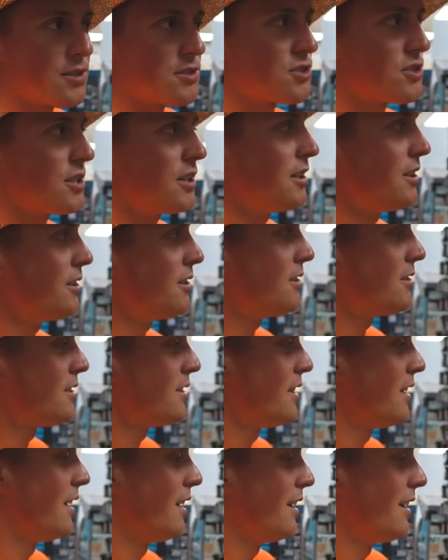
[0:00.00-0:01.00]
the shell,
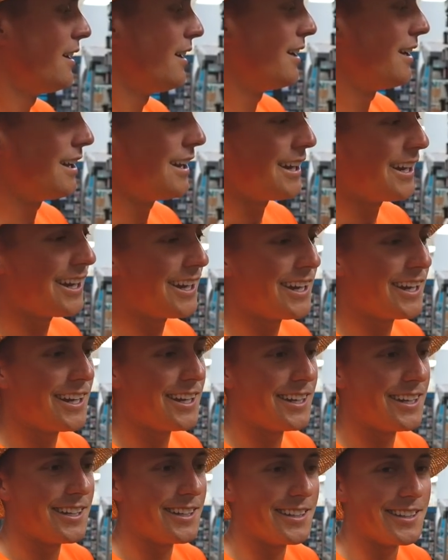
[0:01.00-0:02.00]

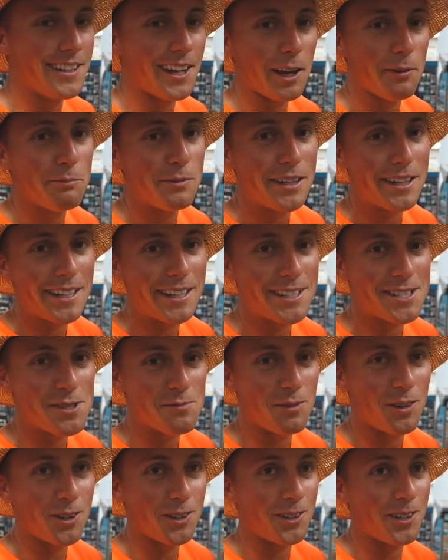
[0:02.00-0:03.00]
and I've been catching
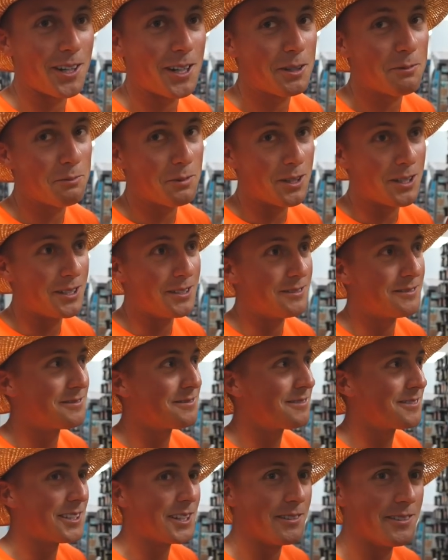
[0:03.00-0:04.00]
them on crankbait.
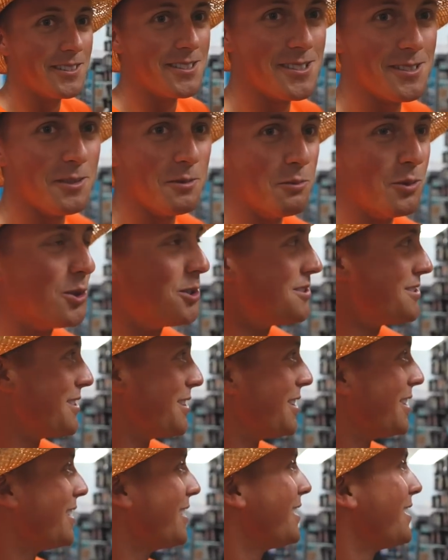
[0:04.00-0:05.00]
Give these little boys a
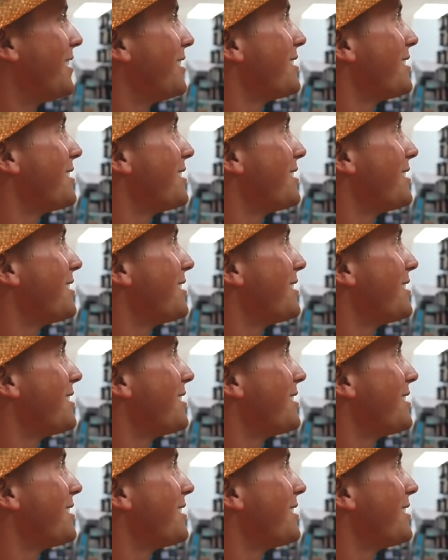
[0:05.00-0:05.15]
hint.